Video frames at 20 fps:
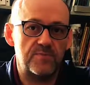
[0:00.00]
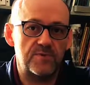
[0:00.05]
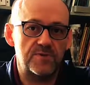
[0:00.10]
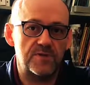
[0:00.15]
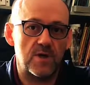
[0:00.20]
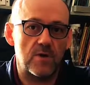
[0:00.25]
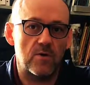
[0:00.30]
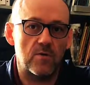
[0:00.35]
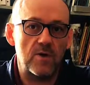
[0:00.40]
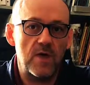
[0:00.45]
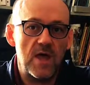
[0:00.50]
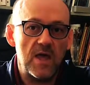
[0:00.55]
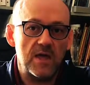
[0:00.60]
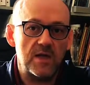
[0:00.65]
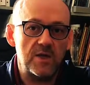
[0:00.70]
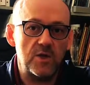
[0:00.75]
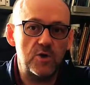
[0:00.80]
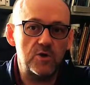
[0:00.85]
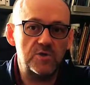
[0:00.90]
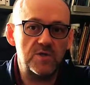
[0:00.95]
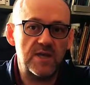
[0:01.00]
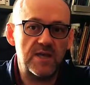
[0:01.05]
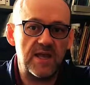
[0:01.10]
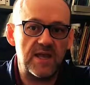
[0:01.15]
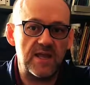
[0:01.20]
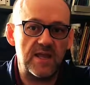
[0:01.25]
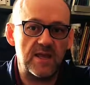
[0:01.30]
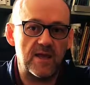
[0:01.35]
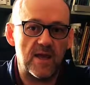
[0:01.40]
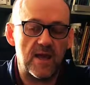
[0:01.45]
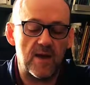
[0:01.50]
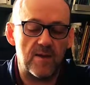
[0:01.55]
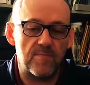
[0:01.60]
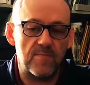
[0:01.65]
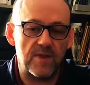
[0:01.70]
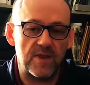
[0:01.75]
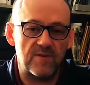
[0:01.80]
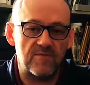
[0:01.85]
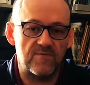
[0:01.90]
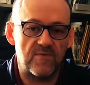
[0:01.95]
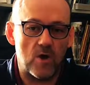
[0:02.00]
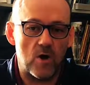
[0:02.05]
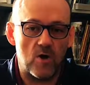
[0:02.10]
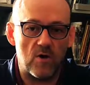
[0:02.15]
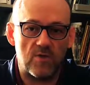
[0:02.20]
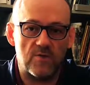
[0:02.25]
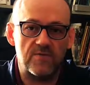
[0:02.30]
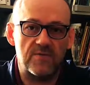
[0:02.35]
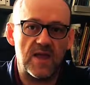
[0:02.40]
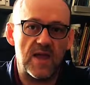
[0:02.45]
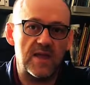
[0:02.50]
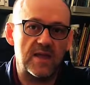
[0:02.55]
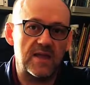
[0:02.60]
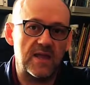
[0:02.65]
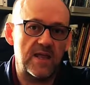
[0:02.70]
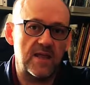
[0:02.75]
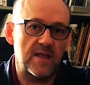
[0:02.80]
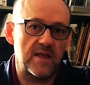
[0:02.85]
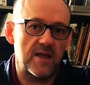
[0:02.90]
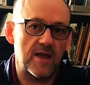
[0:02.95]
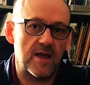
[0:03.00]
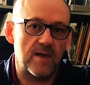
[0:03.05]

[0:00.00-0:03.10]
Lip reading: So usually getting involved and getting,